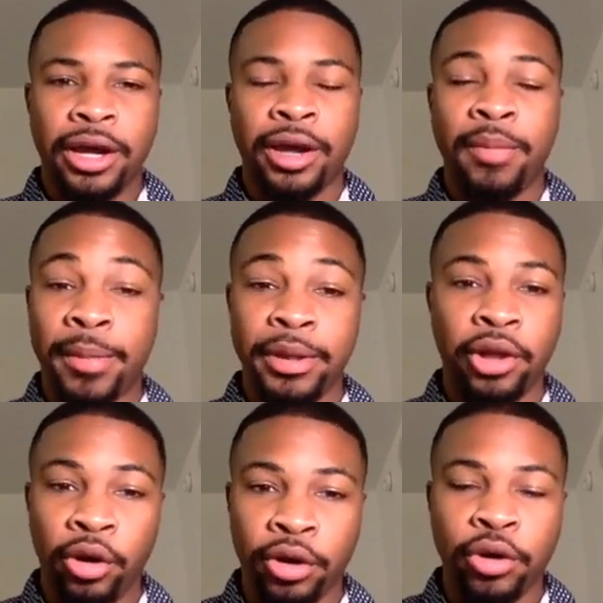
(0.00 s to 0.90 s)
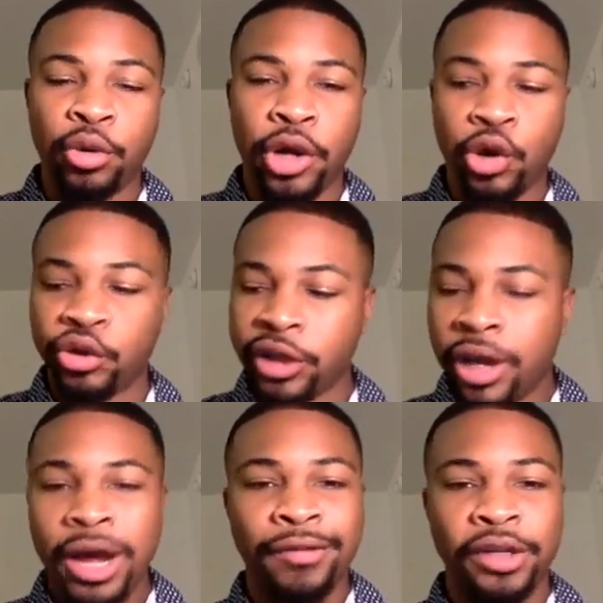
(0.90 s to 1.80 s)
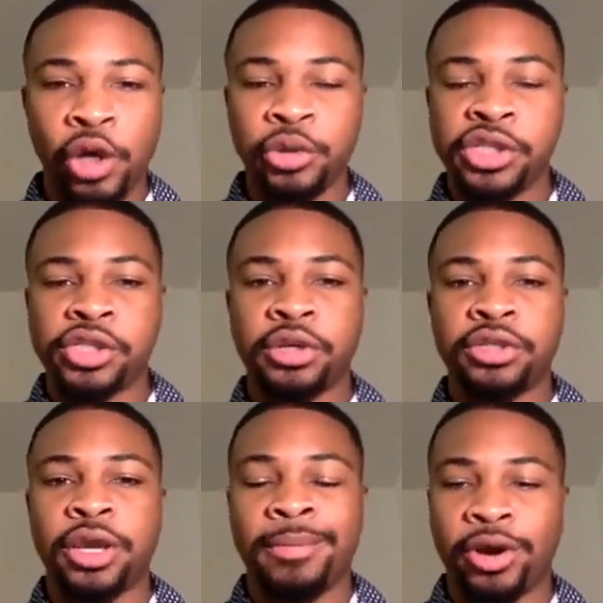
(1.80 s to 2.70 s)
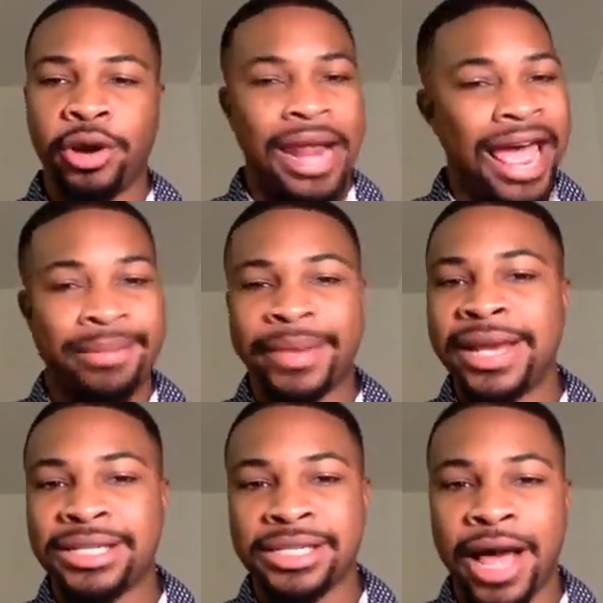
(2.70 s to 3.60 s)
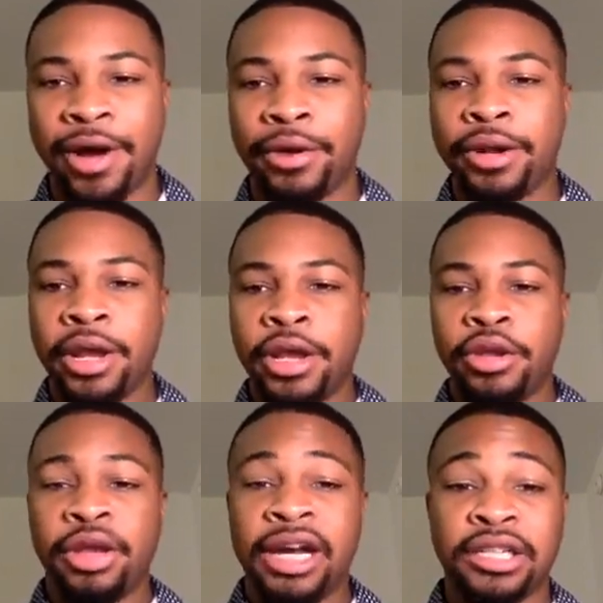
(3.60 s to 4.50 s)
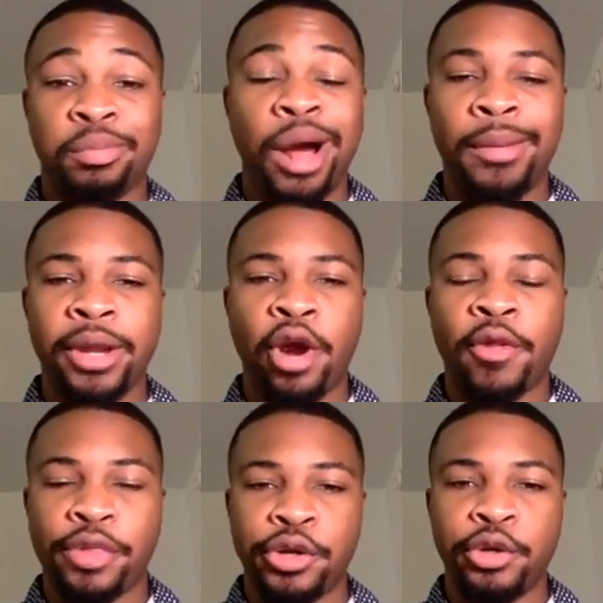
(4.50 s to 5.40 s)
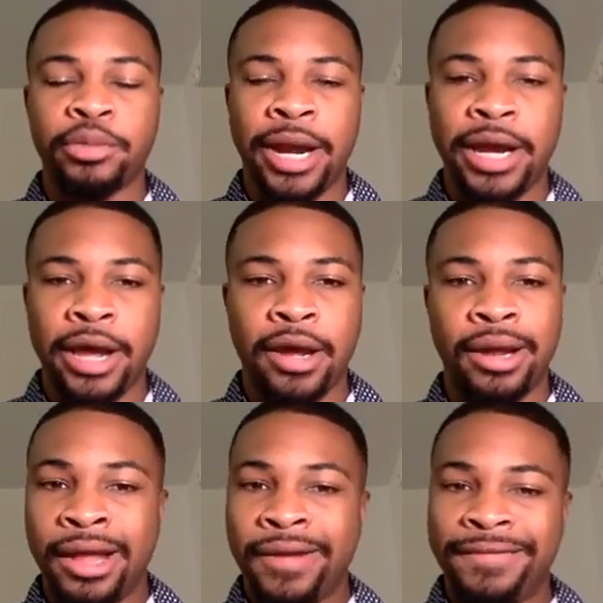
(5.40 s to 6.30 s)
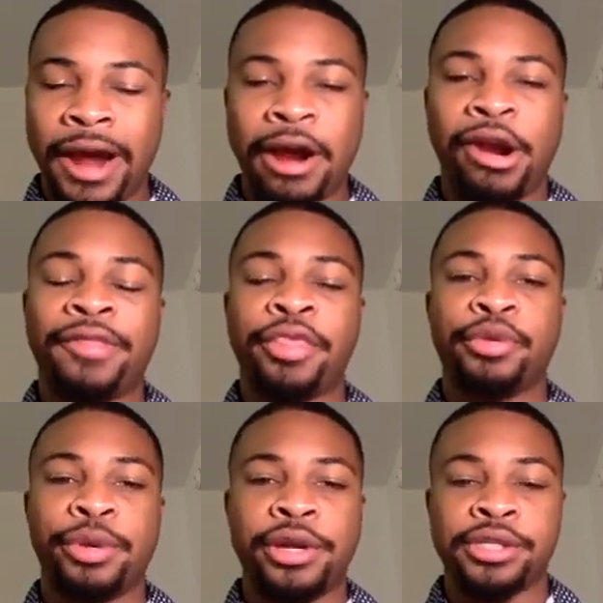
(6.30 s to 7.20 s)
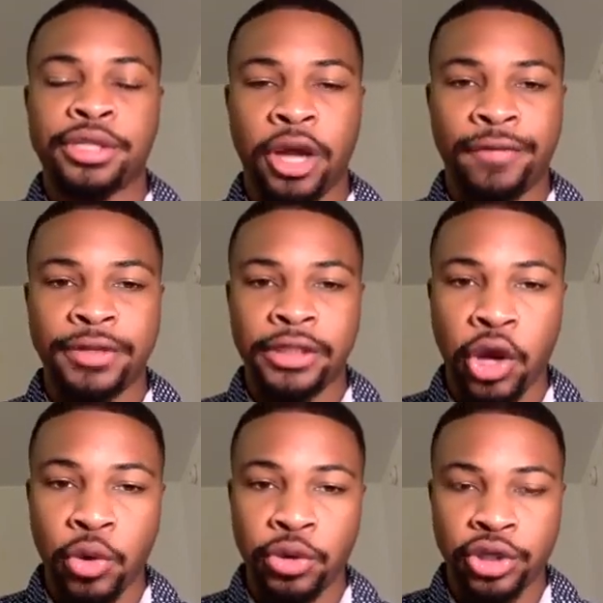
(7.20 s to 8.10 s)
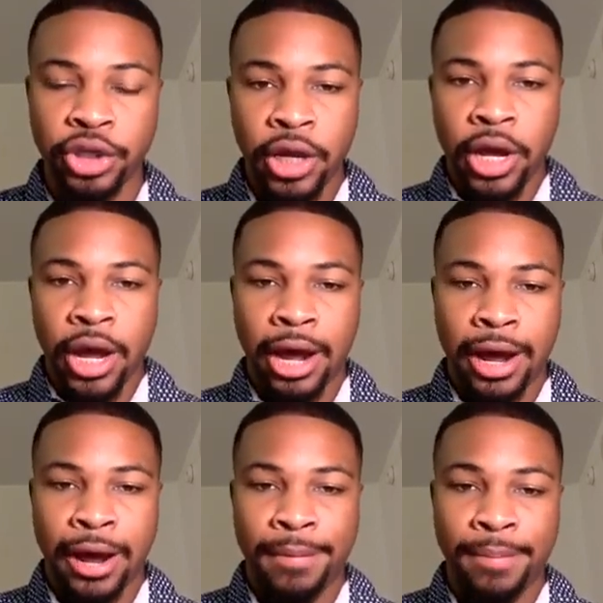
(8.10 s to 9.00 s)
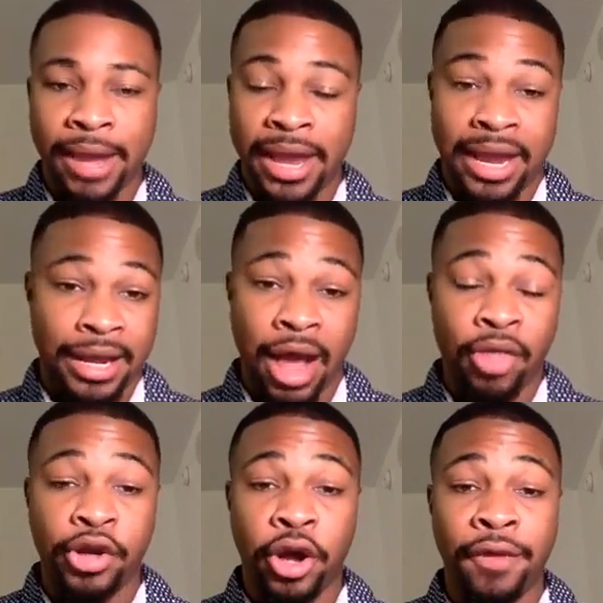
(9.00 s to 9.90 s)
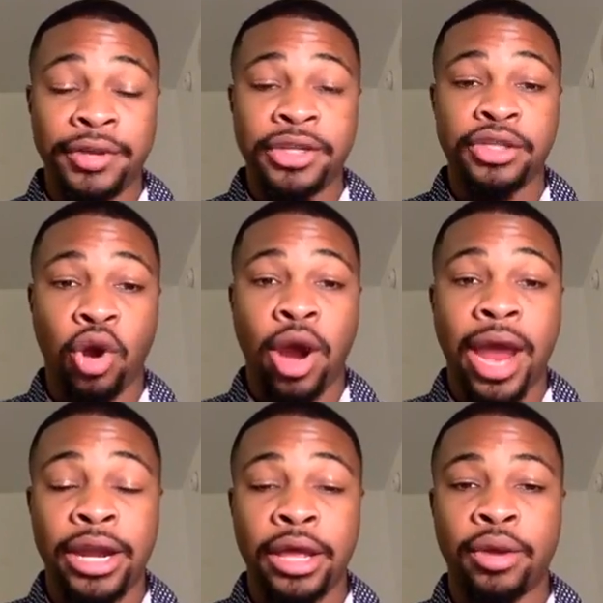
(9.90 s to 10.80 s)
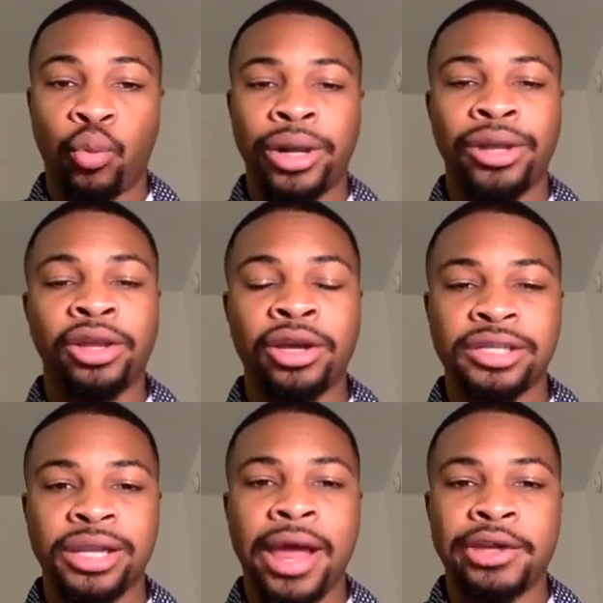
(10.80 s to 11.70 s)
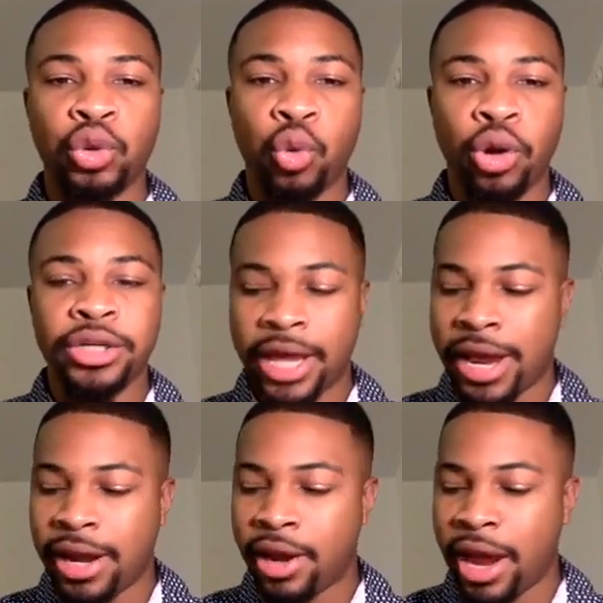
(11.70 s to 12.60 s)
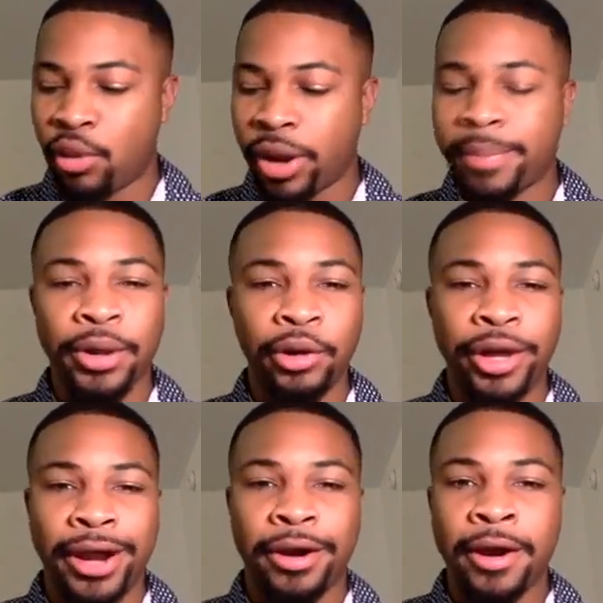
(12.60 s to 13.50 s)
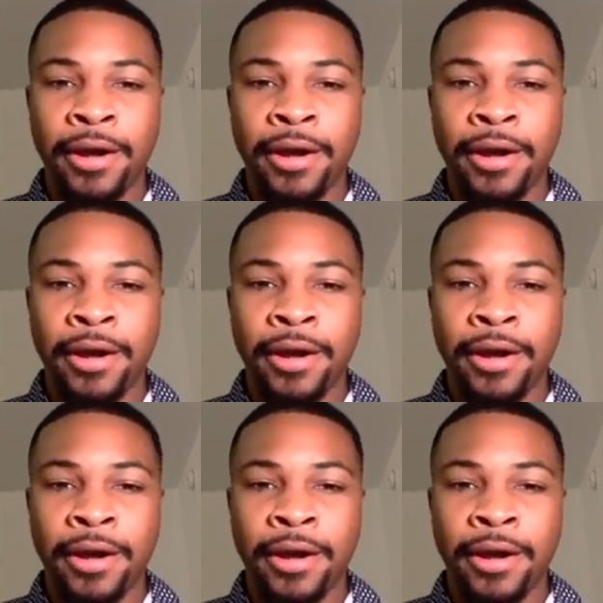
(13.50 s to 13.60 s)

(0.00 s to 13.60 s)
maybe longer, who knows, of a coaching search coming on. Adam Gase is out. You guys have probably heard the news by now. Fired after 3 years as Dolphins coach. And now the Dolphins are headed what looks like towards a rebuild era.